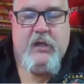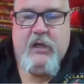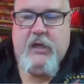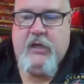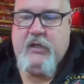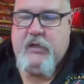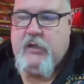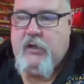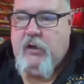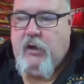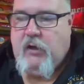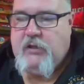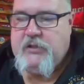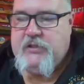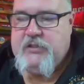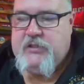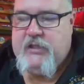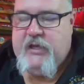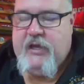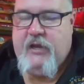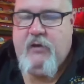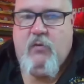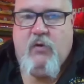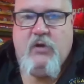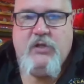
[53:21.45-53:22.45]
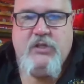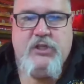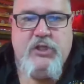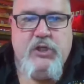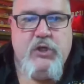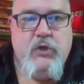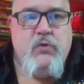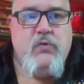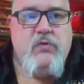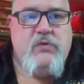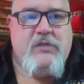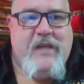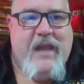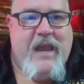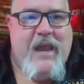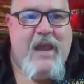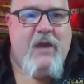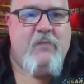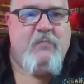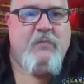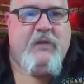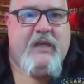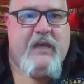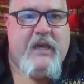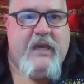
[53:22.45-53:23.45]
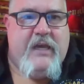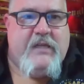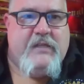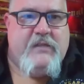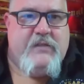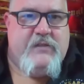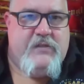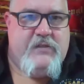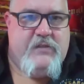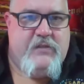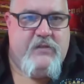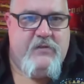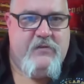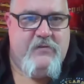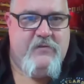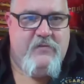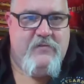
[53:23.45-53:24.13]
and Gull's thing was, you damn kids.